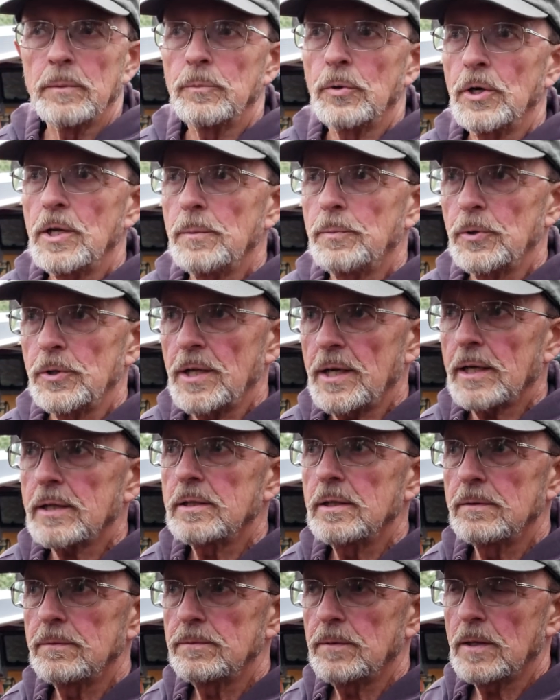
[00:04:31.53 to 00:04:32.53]

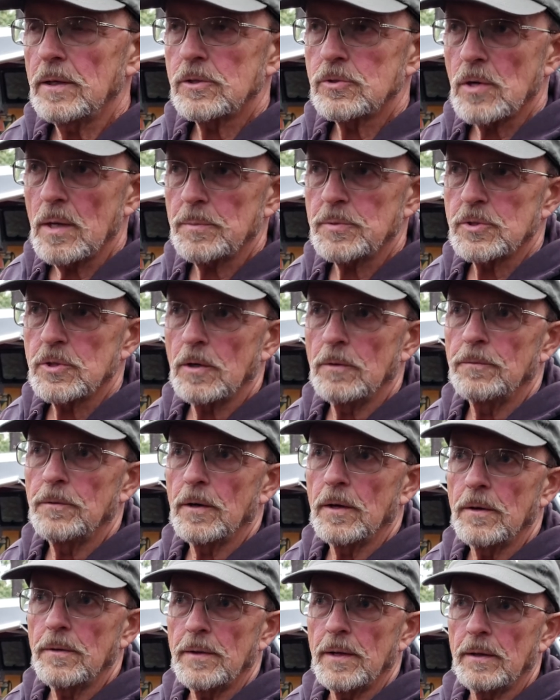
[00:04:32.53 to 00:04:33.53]
trip so
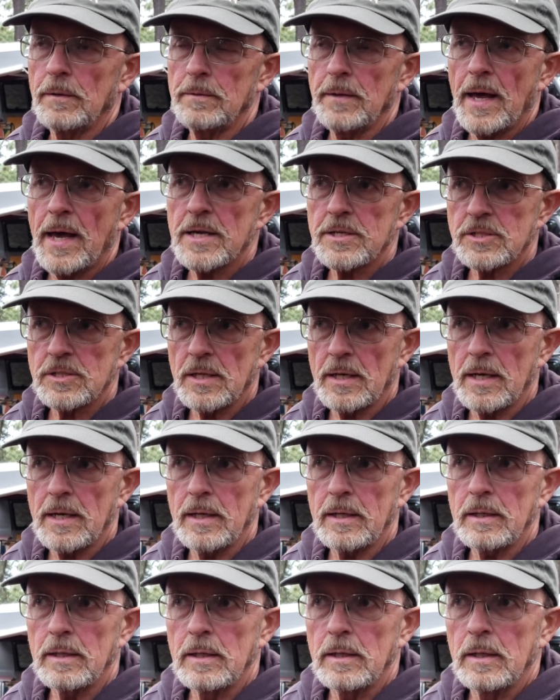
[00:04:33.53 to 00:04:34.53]
far. Now last
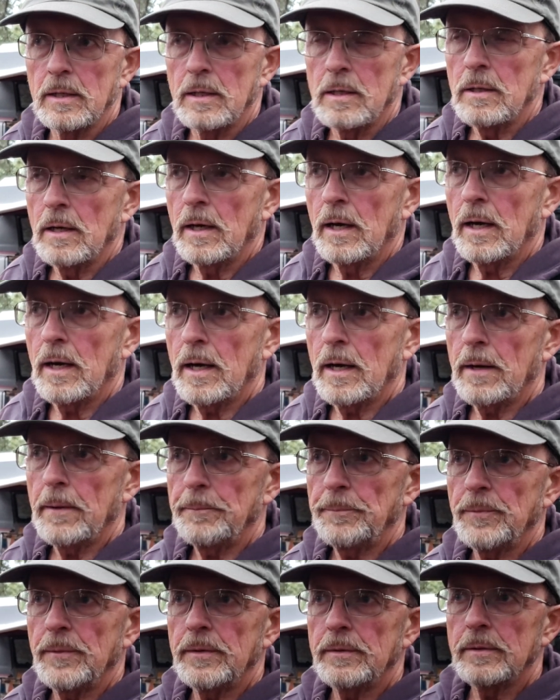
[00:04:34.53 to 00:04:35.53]
night
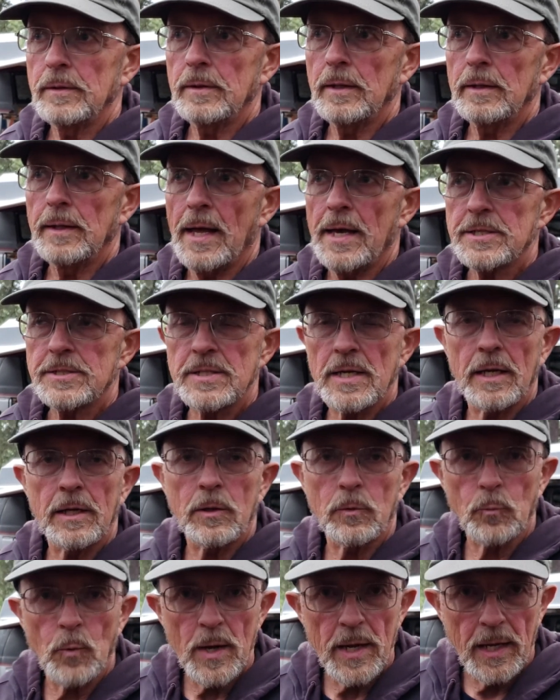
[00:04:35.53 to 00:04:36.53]

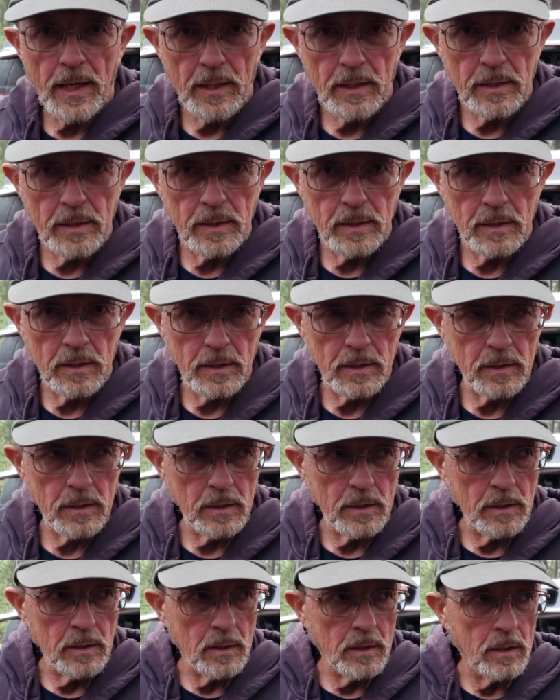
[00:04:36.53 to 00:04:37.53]
it rained,
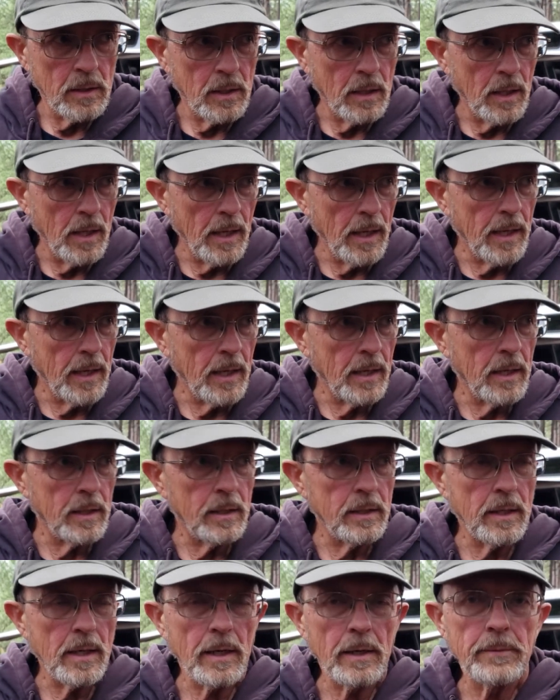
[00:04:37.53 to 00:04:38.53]

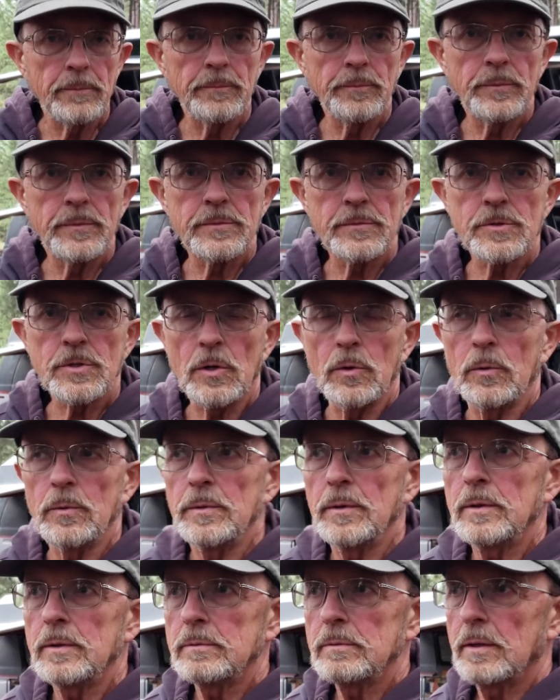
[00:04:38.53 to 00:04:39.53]
and
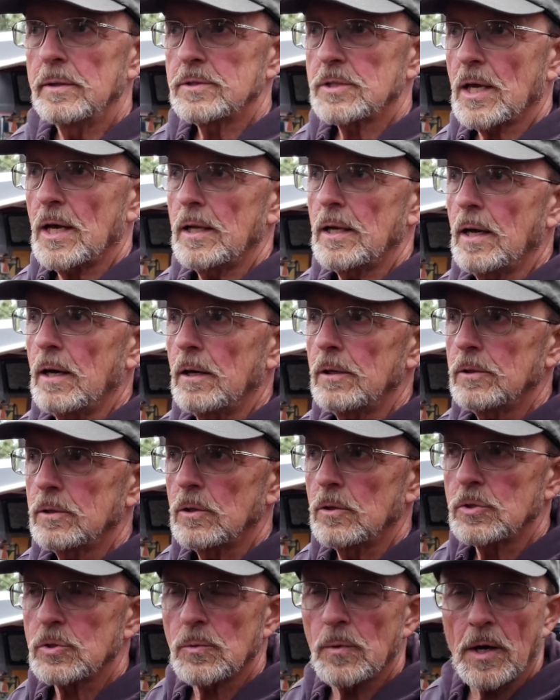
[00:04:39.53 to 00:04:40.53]
so it's kind of hard to
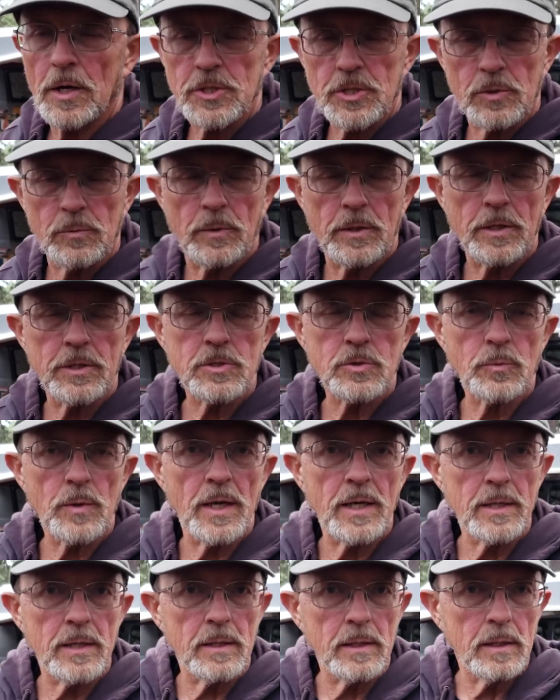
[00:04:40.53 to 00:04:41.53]
go squatching when it's
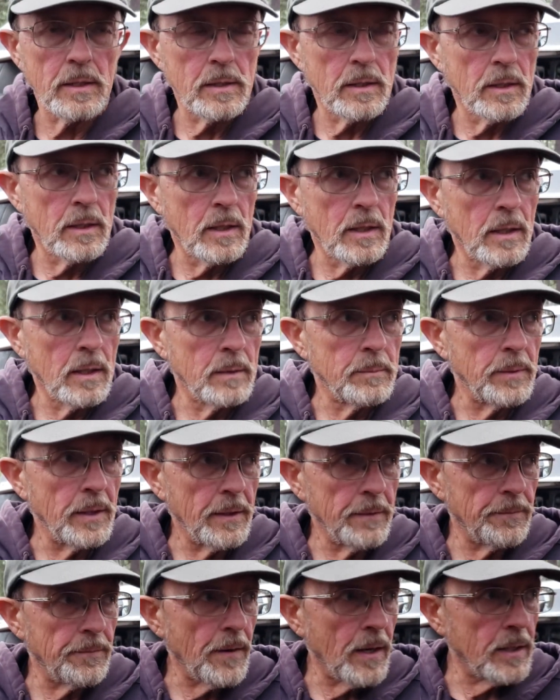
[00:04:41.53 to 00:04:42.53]
raining.
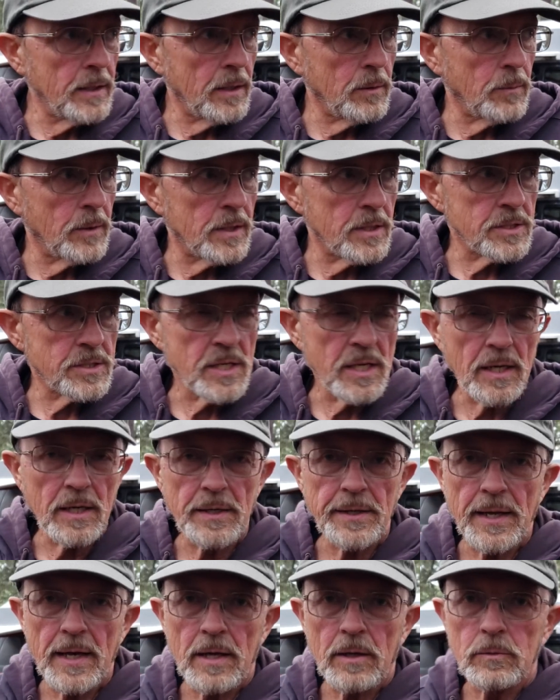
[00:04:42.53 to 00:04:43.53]
But finally, when it
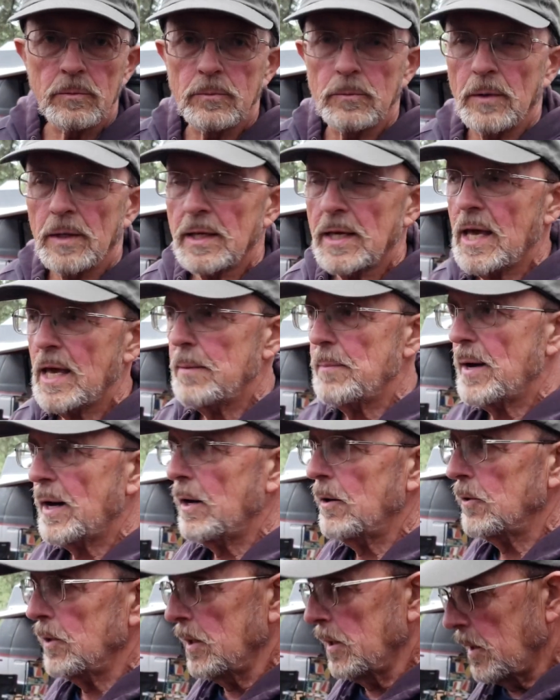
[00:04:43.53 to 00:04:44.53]
settled down, we came
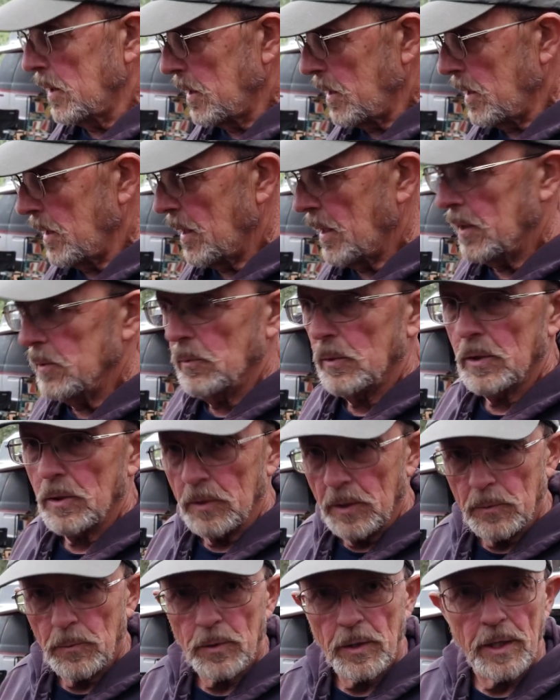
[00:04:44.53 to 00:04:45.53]
out, and we
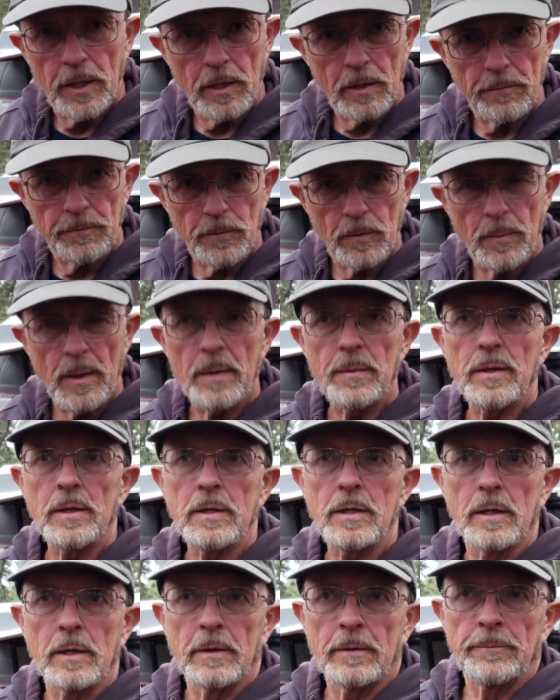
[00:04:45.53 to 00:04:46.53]
only were here for maybe